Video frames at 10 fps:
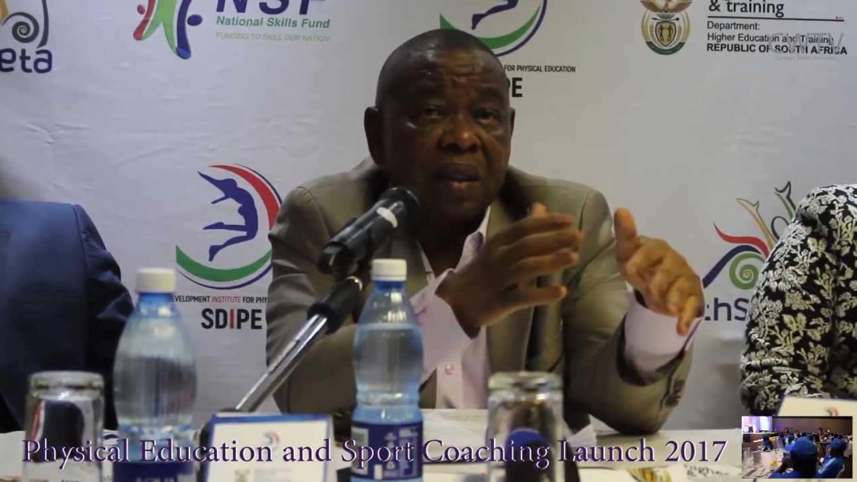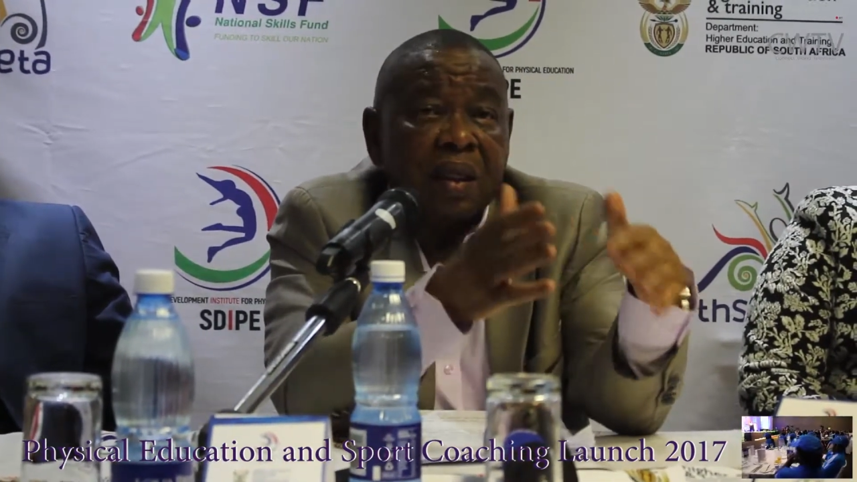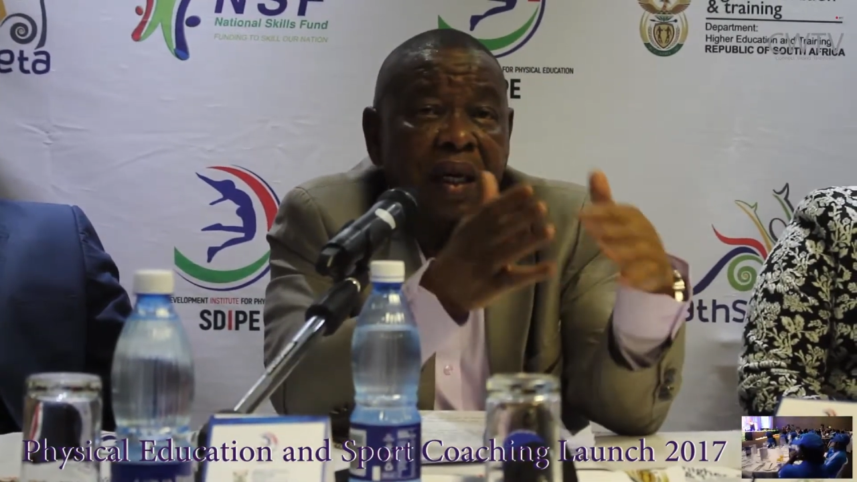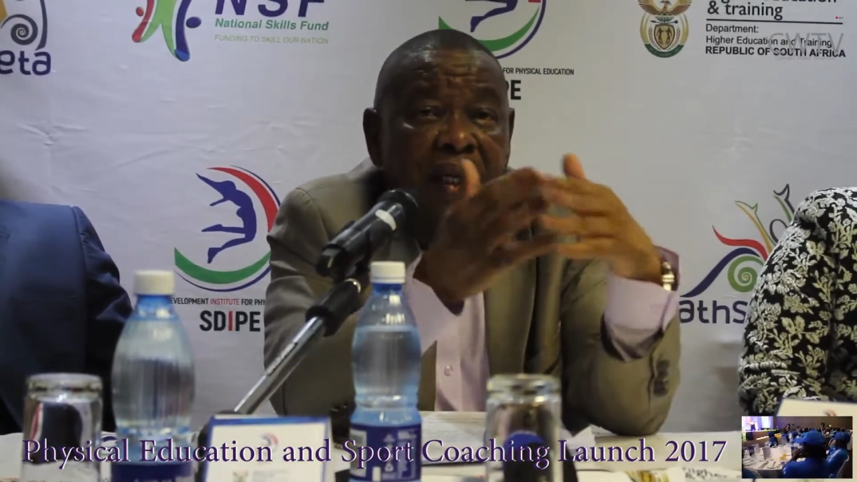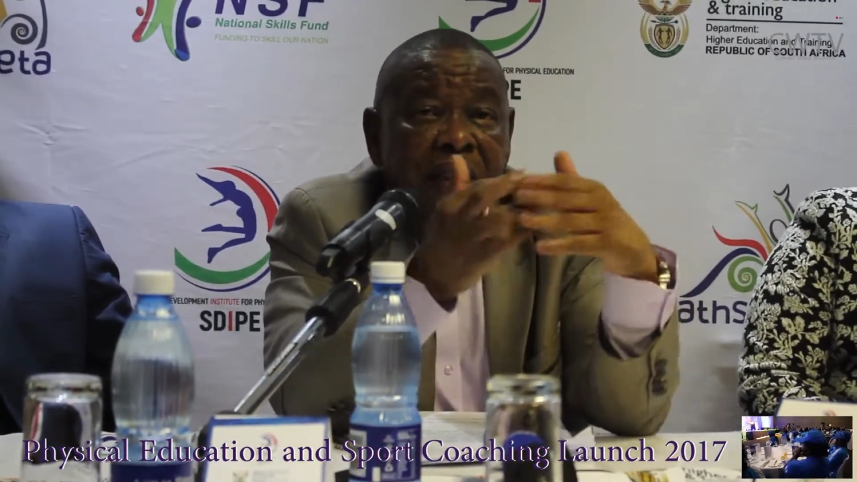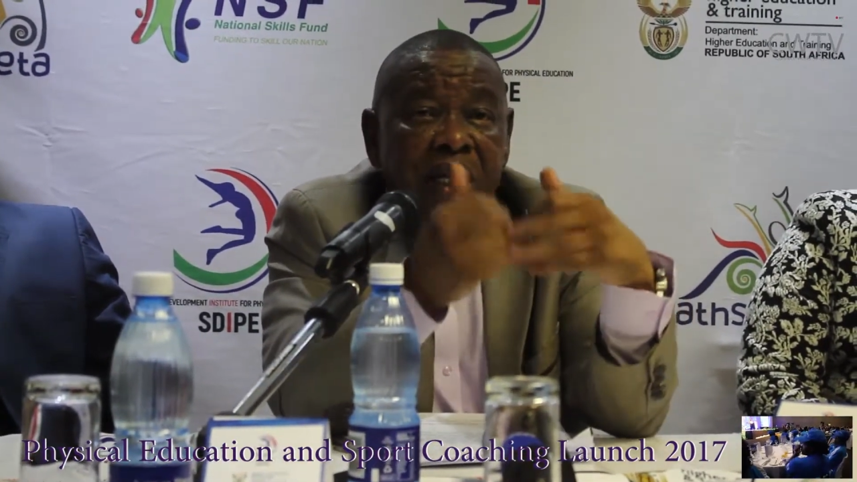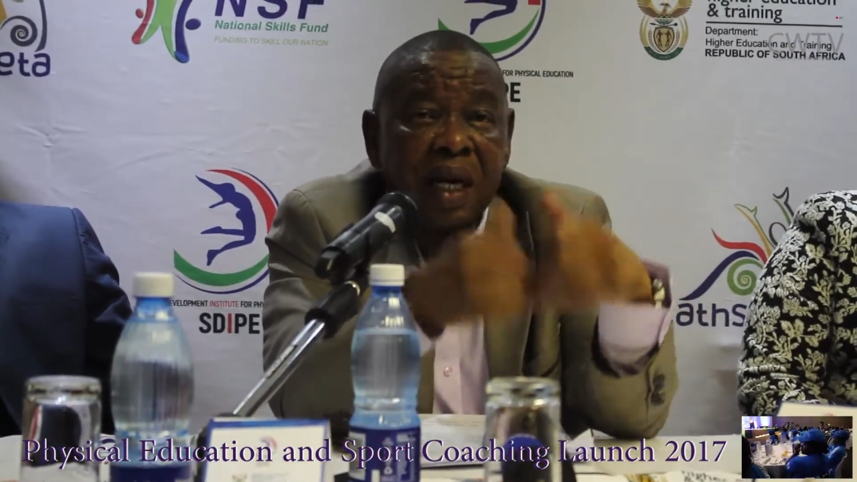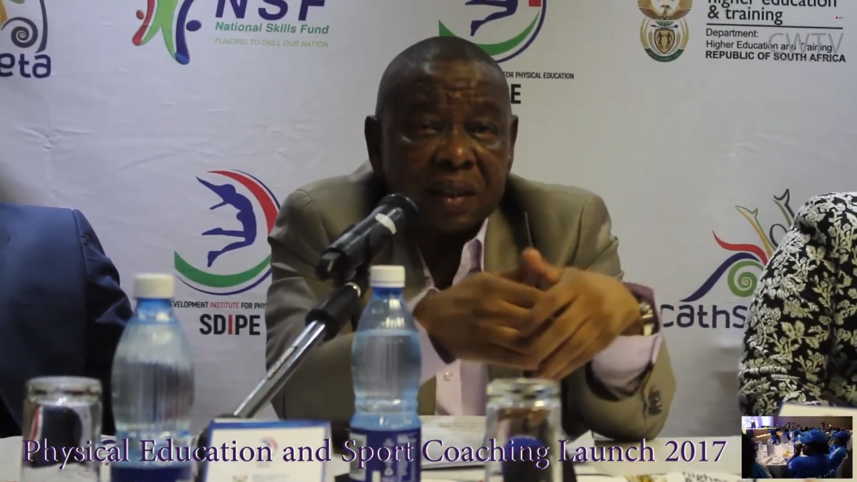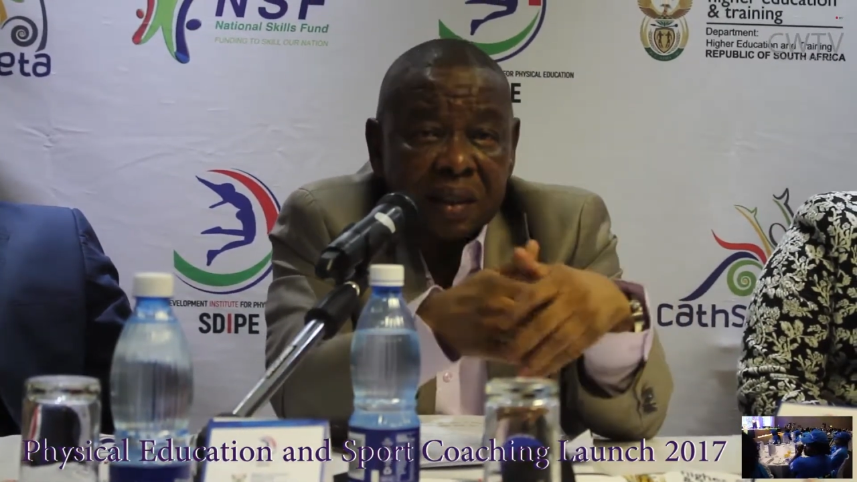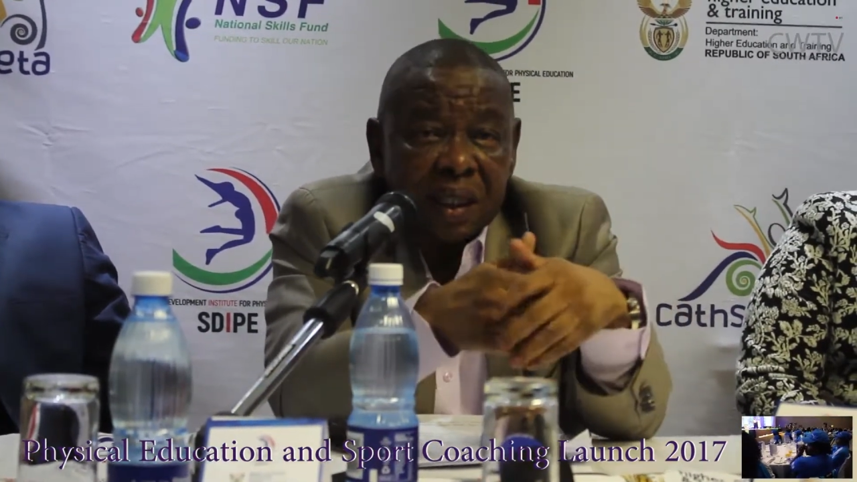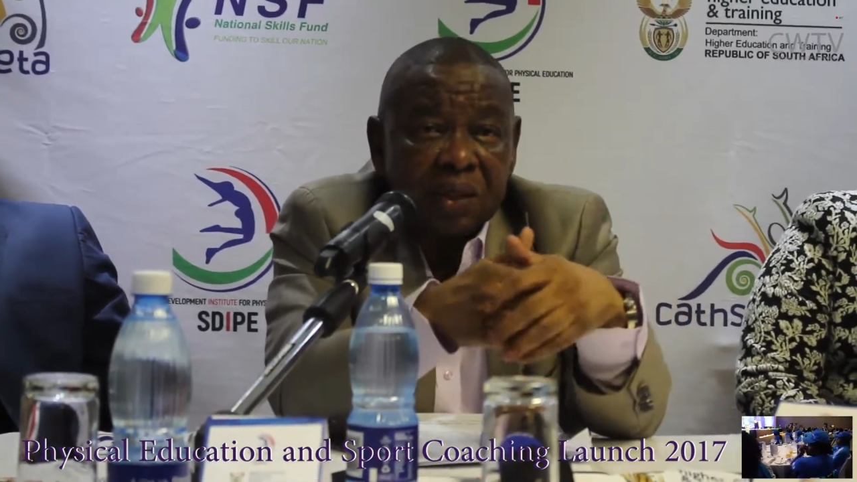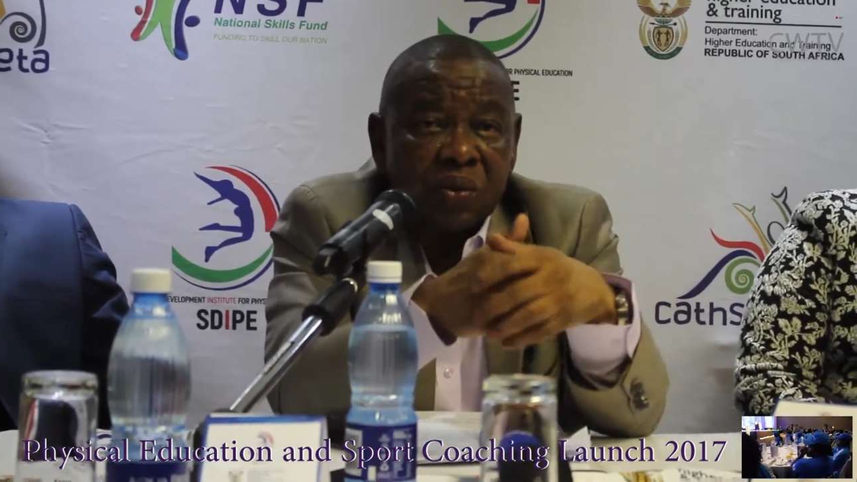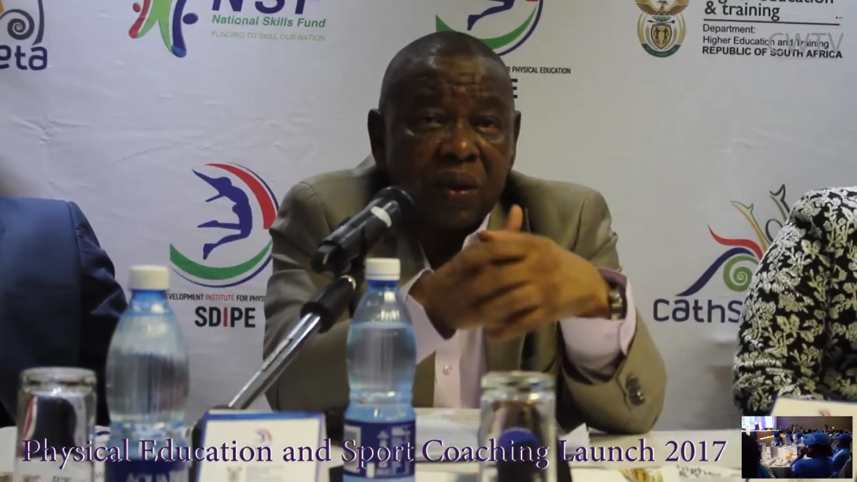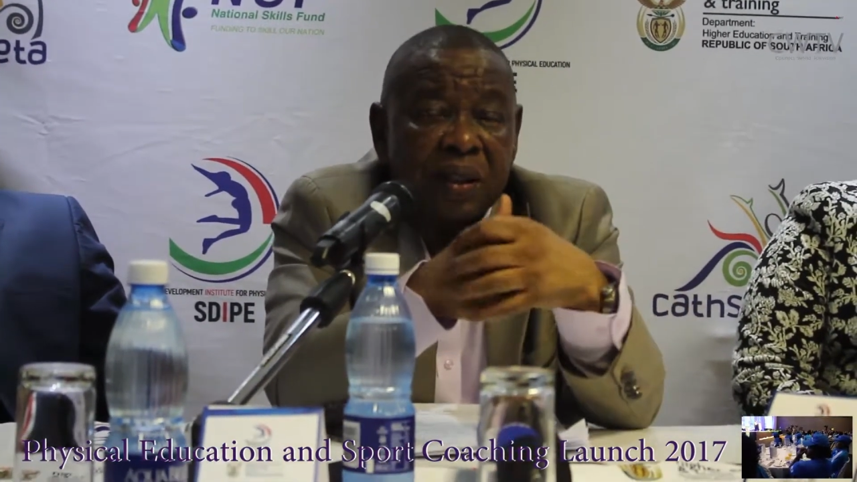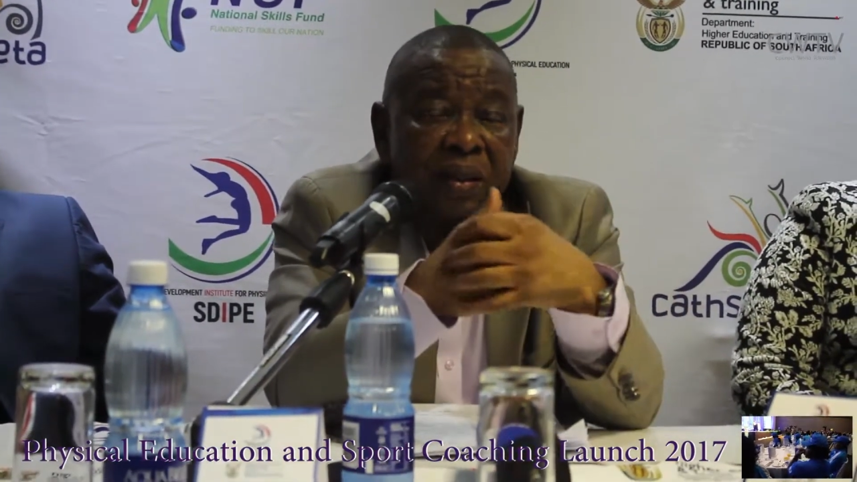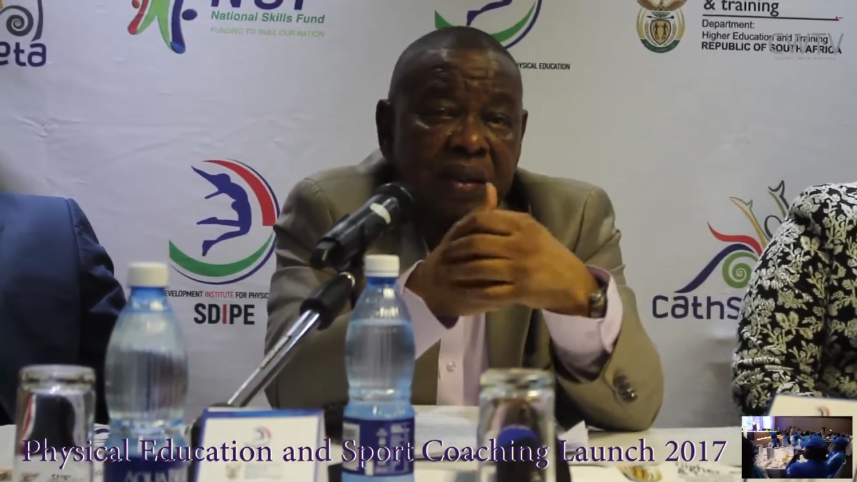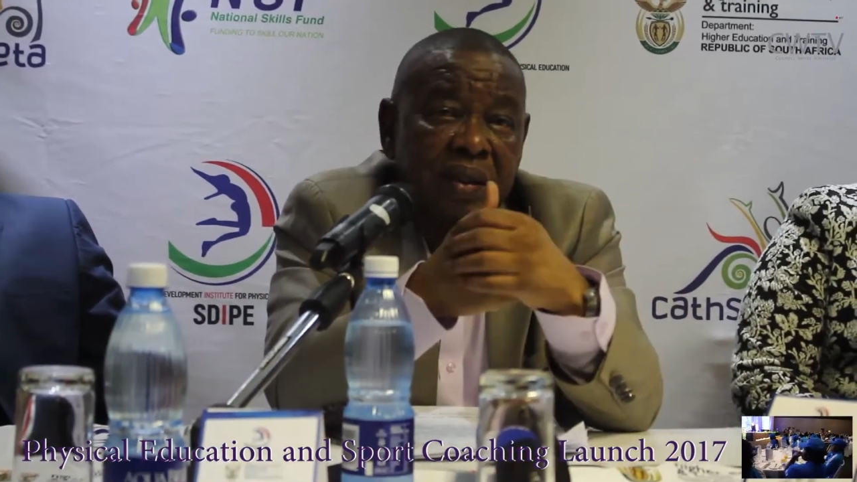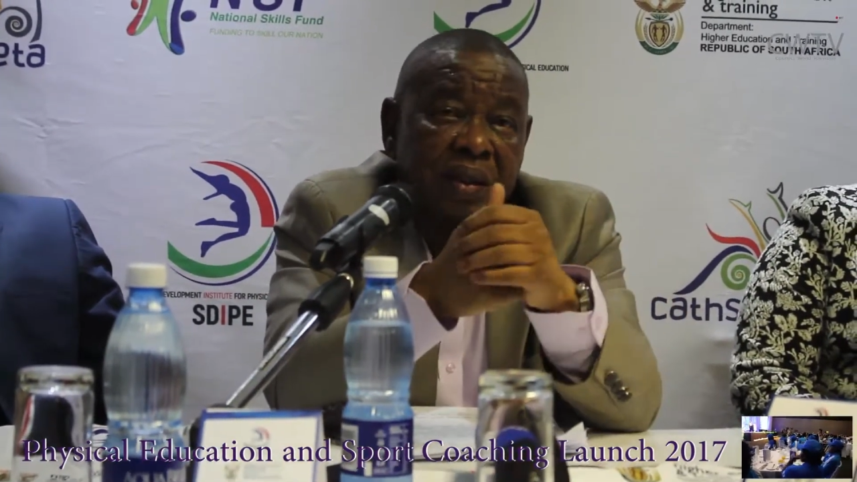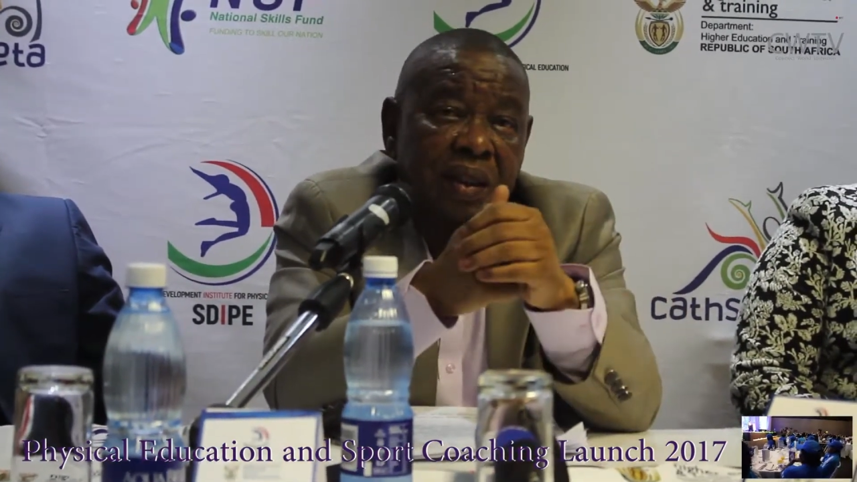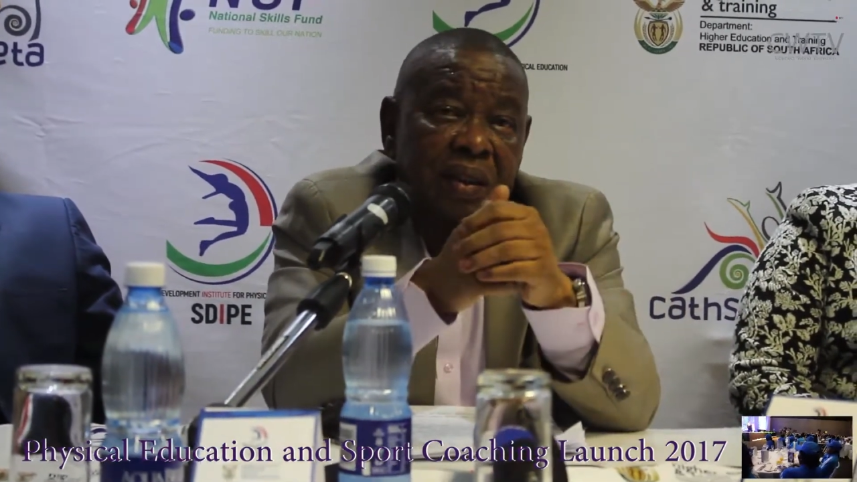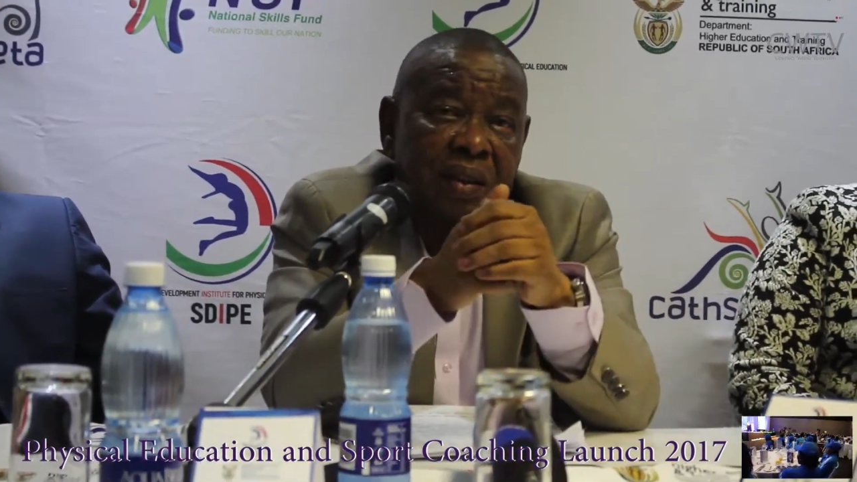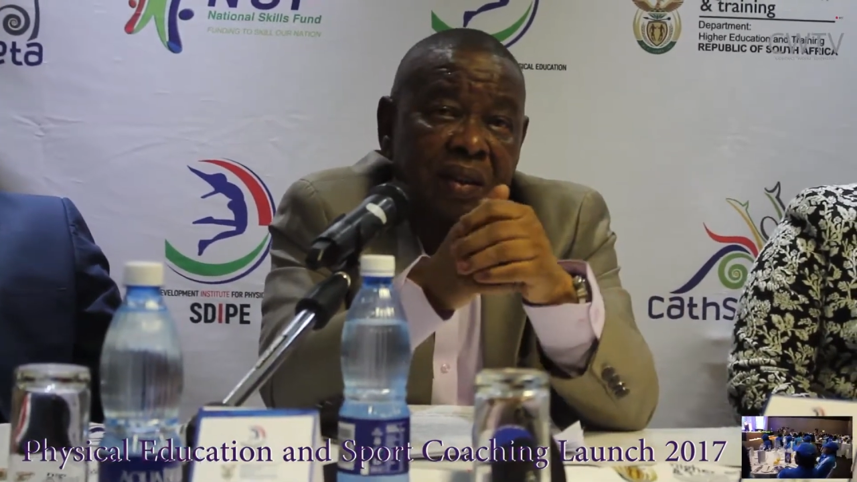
get youngsters who are interested in